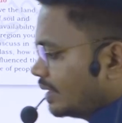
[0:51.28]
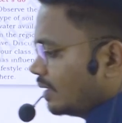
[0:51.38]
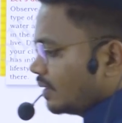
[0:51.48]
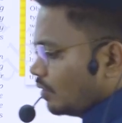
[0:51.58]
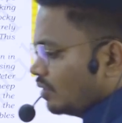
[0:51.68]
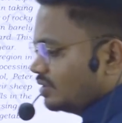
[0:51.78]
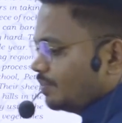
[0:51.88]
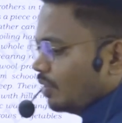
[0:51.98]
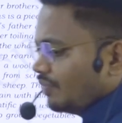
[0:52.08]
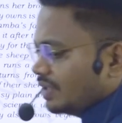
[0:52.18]
the
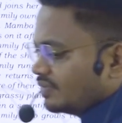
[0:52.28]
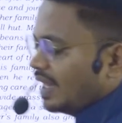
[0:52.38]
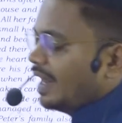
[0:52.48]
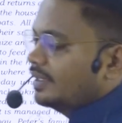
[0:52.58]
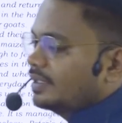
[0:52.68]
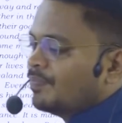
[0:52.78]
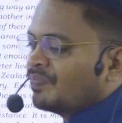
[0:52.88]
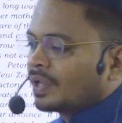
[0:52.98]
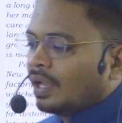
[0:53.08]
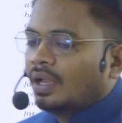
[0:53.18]
concept of this land,
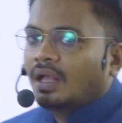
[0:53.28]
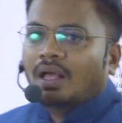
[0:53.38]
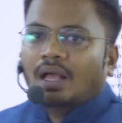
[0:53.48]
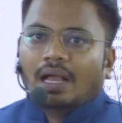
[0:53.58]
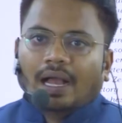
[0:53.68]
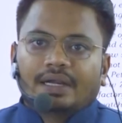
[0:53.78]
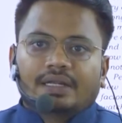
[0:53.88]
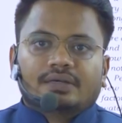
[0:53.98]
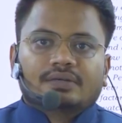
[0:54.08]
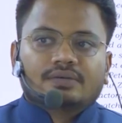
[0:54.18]
and
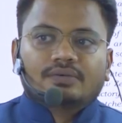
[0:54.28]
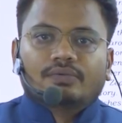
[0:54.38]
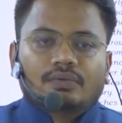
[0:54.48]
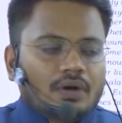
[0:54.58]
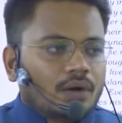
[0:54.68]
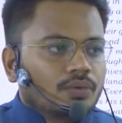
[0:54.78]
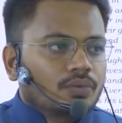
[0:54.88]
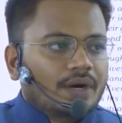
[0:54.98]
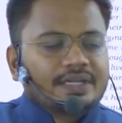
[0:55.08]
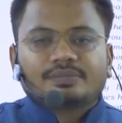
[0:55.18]

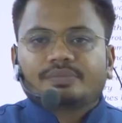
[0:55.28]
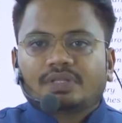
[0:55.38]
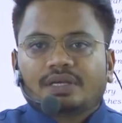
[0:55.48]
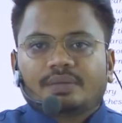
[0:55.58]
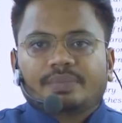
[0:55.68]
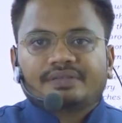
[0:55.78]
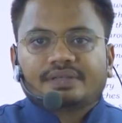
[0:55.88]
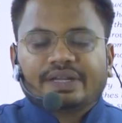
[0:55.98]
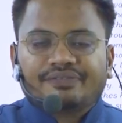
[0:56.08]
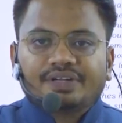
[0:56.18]
what is the
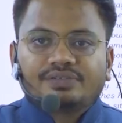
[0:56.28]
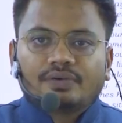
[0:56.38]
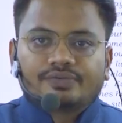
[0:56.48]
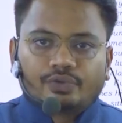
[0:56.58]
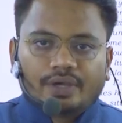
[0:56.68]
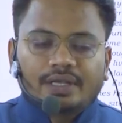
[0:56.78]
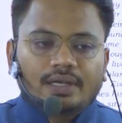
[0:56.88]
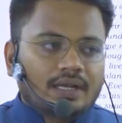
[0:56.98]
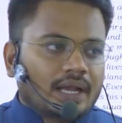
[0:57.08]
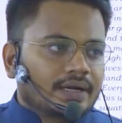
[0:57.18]
basic definition of soil,
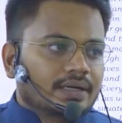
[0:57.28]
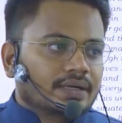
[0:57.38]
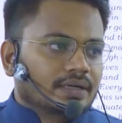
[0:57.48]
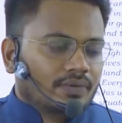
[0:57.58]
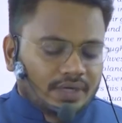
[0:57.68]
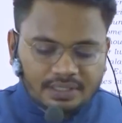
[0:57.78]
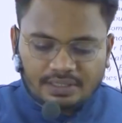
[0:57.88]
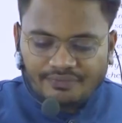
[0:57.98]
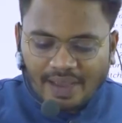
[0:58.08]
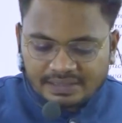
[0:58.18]
and what are
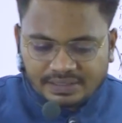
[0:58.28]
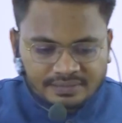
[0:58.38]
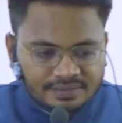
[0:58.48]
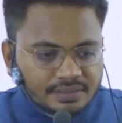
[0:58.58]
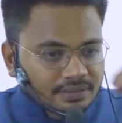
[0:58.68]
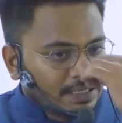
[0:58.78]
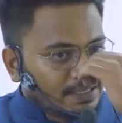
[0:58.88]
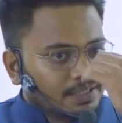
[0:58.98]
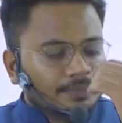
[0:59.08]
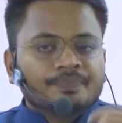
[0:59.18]
the factors
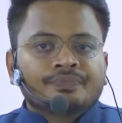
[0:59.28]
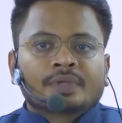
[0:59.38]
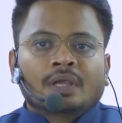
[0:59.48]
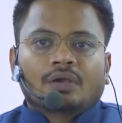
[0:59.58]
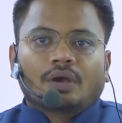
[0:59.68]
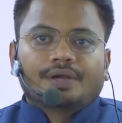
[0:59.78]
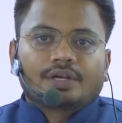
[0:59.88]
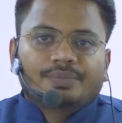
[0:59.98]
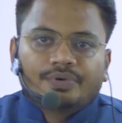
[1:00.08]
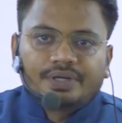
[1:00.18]
that
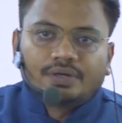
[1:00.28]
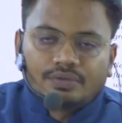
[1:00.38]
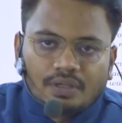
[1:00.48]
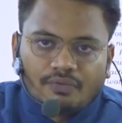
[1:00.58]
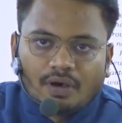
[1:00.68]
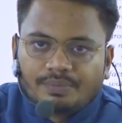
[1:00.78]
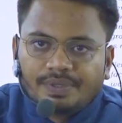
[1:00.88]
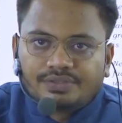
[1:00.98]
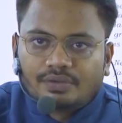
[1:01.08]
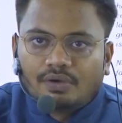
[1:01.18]
contribute to the formation